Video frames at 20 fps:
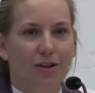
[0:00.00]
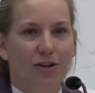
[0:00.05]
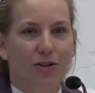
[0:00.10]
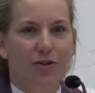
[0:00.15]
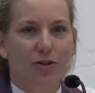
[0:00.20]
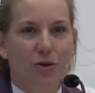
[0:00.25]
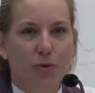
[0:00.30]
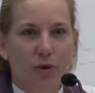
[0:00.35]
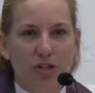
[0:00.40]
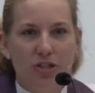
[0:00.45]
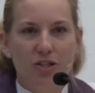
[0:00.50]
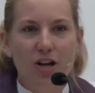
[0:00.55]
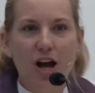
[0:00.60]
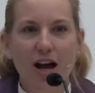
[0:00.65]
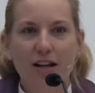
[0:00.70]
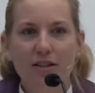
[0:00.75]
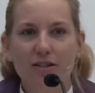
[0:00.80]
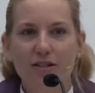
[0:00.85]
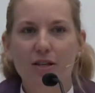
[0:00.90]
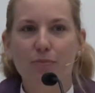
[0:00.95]
So it's
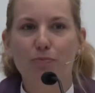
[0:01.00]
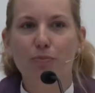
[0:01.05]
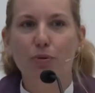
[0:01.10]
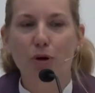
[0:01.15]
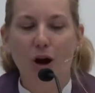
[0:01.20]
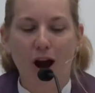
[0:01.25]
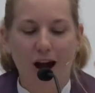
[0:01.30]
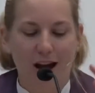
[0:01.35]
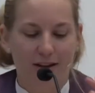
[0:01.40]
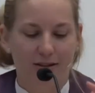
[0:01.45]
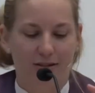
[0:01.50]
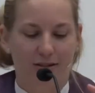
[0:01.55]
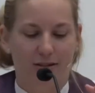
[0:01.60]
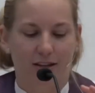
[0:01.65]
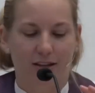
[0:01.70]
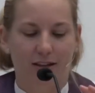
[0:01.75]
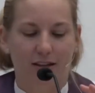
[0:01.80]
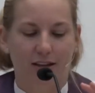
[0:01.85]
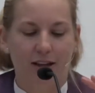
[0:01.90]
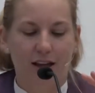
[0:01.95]
not
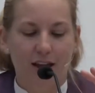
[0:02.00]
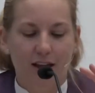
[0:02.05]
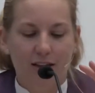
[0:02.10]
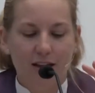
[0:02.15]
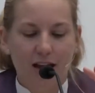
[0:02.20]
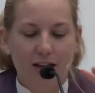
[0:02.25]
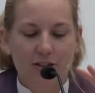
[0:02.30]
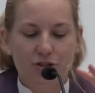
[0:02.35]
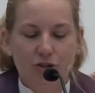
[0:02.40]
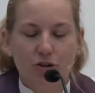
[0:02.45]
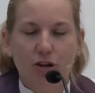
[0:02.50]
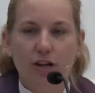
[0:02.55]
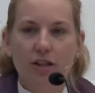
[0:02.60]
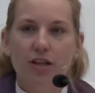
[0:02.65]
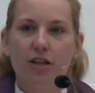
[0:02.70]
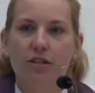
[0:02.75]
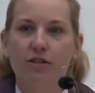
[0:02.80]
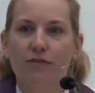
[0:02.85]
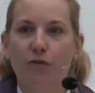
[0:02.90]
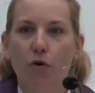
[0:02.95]
surprising that during
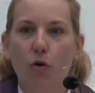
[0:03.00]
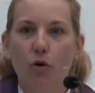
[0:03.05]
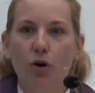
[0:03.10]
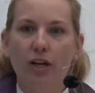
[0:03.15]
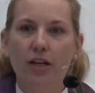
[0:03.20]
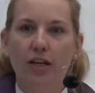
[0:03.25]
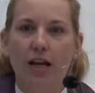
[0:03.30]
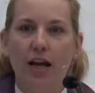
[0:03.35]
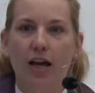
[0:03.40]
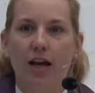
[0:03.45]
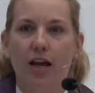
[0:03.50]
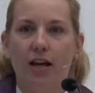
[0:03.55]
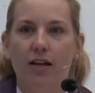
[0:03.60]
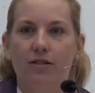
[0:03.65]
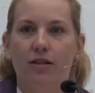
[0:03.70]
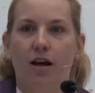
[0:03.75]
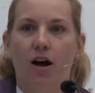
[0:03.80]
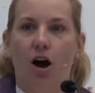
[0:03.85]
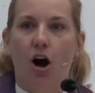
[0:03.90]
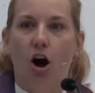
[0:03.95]
these 40
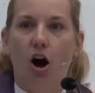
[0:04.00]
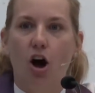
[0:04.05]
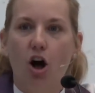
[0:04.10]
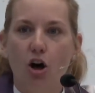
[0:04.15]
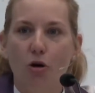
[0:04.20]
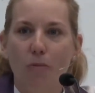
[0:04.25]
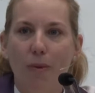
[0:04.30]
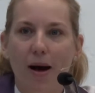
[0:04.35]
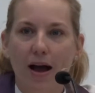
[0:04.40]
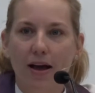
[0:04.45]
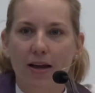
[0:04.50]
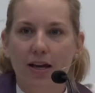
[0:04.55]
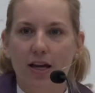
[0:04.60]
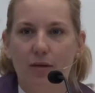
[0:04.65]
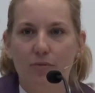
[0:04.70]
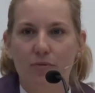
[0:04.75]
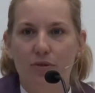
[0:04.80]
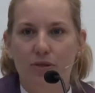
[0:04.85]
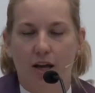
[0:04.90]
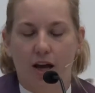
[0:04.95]
days, all by
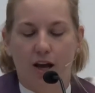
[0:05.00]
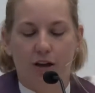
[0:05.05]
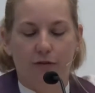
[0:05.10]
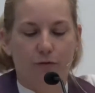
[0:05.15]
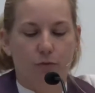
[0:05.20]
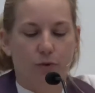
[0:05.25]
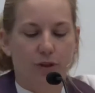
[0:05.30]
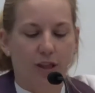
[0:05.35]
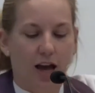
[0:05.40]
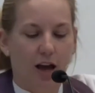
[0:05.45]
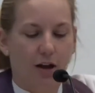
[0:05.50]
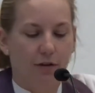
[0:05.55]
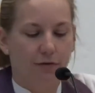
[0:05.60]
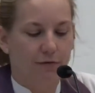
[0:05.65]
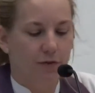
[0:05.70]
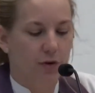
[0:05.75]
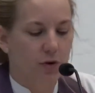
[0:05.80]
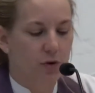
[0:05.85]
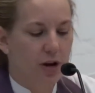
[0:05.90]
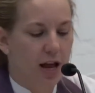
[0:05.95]
himself, without
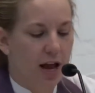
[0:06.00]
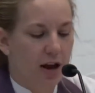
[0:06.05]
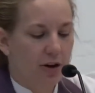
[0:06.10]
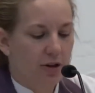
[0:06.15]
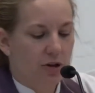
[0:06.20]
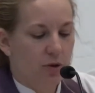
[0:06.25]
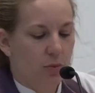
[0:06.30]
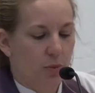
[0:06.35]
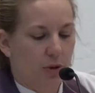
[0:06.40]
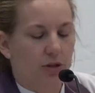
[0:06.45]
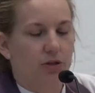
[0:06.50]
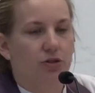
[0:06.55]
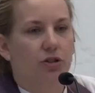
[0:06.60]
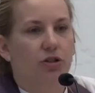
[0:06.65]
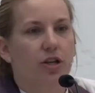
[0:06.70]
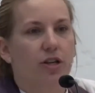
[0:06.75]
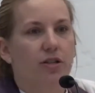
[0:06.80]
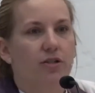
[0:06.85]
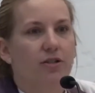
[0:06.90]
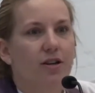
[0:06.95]
food out in the
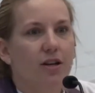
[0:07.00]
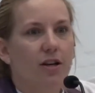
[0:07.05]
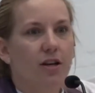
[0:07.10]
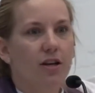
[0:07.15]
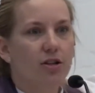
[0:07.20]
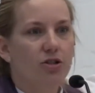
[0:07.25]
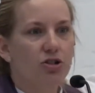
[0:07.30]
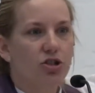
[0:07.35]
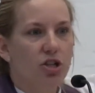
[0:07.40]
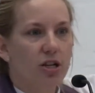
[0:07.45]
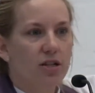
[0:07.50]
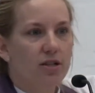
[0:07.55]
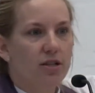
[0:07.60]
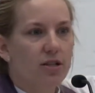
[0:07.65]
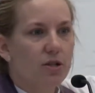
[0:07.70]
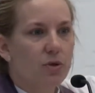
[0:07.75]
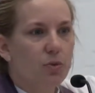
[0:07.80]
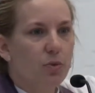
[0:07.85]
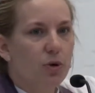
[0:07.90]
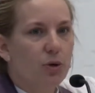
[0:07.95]
wilderness,
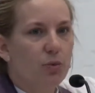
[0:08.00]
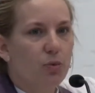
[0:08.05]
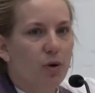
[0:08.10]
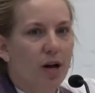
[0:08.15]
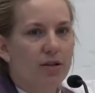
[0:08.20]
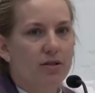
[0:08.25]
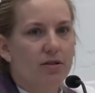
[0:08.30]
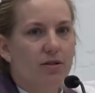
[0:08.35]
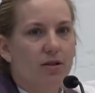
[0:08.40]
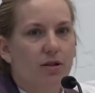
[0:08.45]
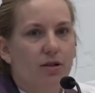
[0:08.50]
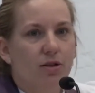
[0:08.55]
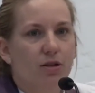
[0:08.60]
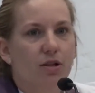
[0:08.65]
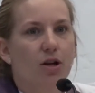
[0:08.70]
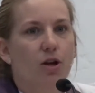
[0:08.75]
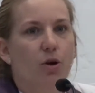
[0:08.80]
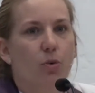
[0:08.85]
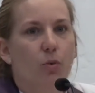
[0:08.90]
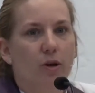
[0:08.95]
Jesus would wrestle
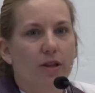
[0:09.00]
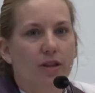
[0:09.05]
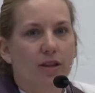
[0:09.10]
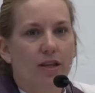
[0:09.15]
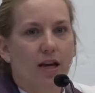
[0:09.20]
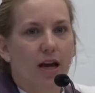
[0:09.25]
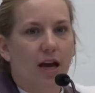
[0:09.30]
with the